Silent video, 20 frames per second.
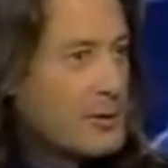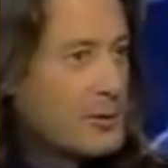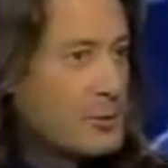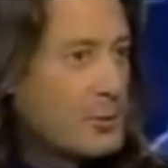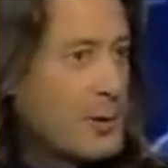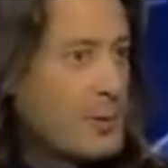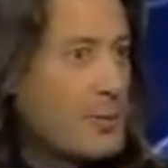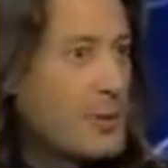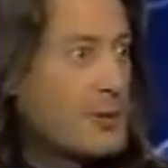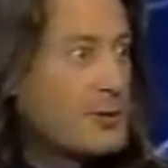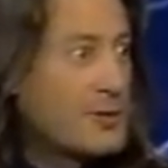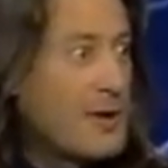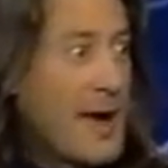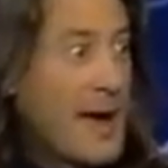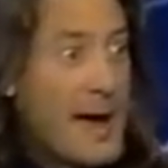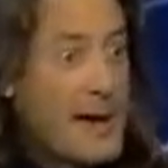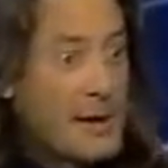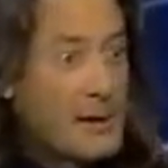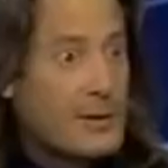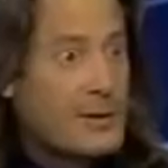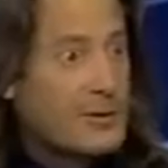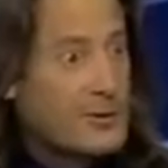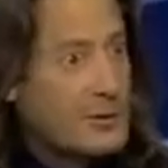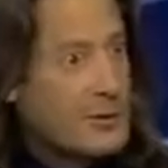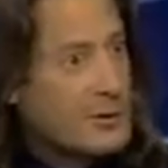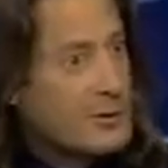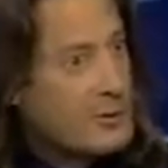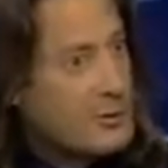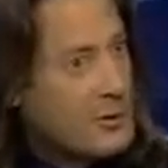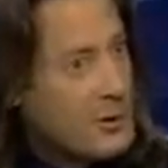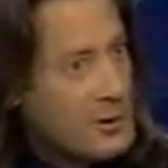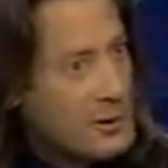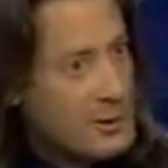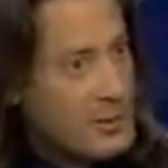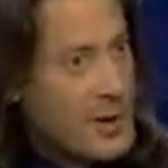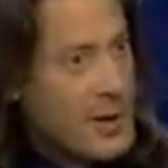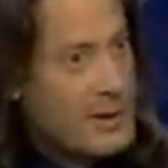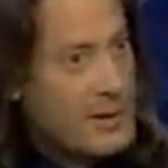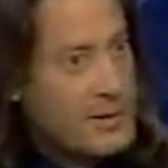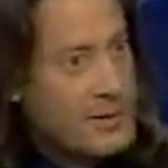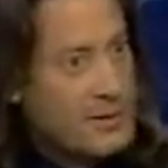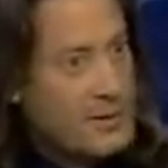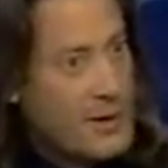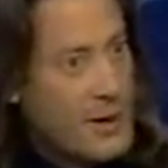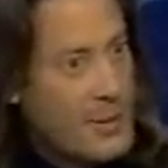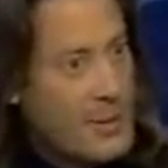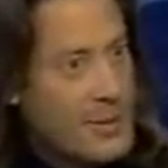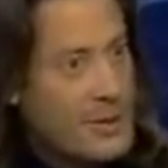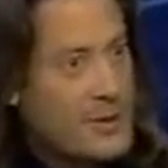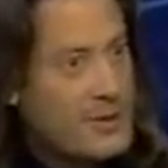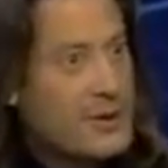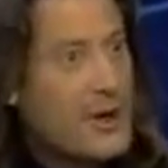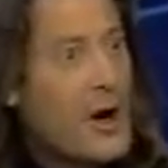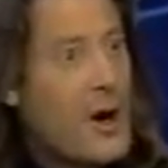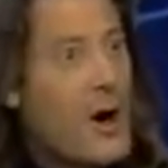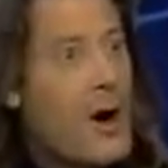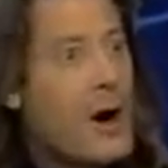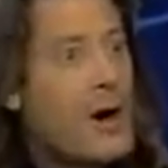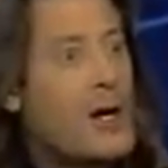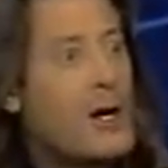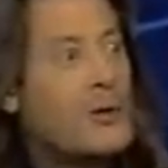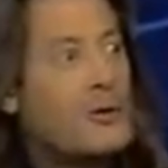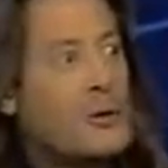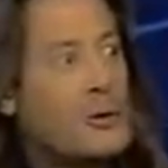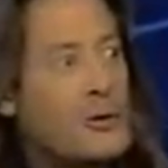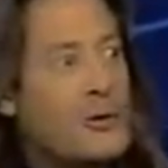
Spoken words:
because what most analysts are concerned about in these companies are,